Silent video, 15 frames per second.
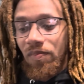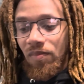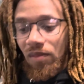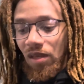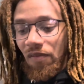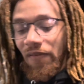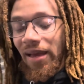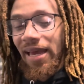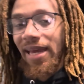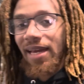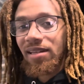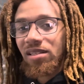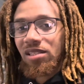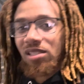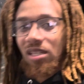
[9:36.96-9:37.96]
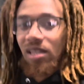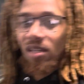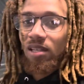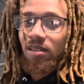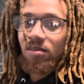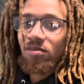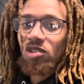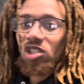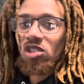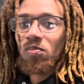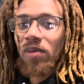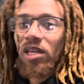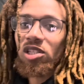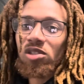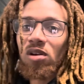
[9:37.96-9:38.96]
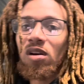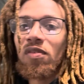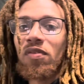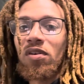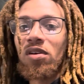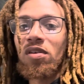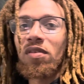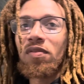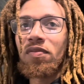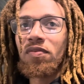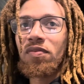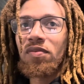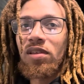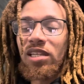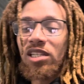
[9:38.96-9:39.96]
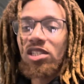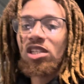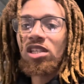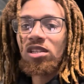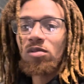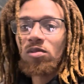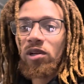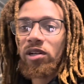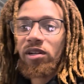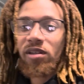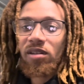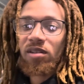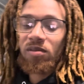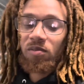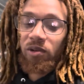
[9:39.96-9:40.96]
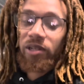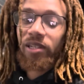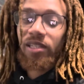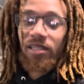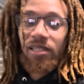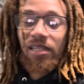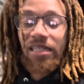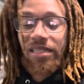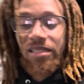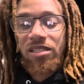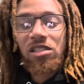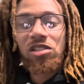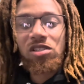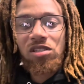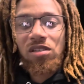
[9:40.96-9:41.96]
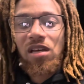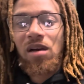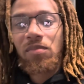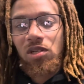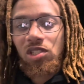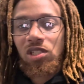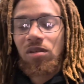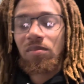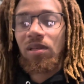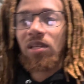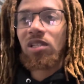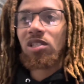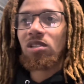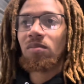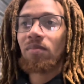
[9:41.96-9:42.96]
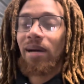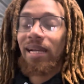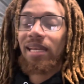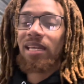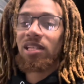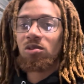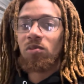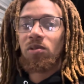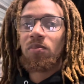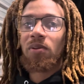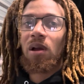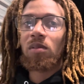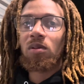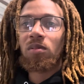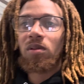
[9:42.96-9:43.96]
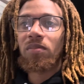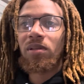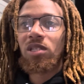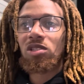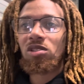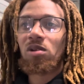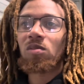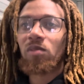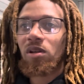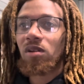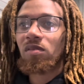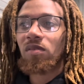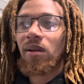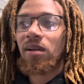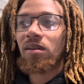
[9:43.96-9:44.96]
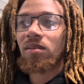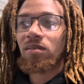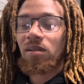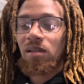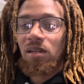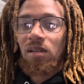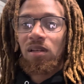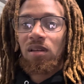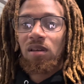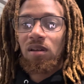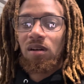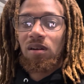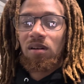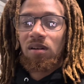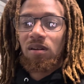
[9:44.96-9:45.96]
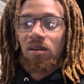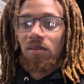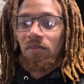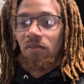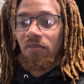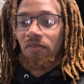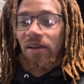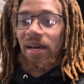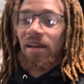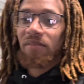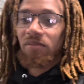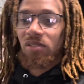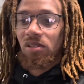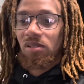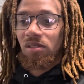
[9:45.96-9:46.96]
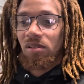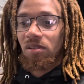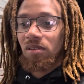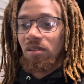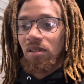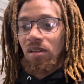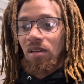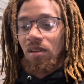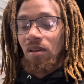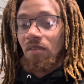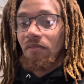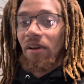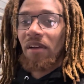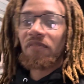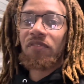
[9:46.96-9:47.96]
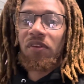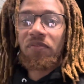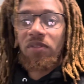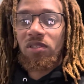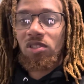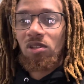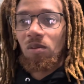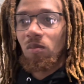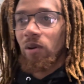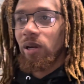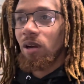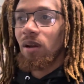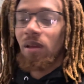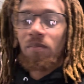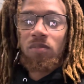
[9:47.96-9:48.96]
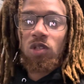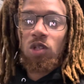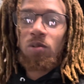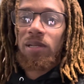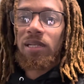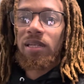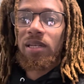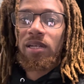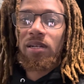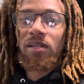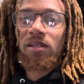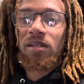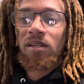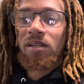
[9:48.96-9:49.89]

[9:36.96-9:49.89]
If I had to say, just based off of ET where it is, how much it makes, my guess would probably be somewhere around 5 to 550, somewhere in between there.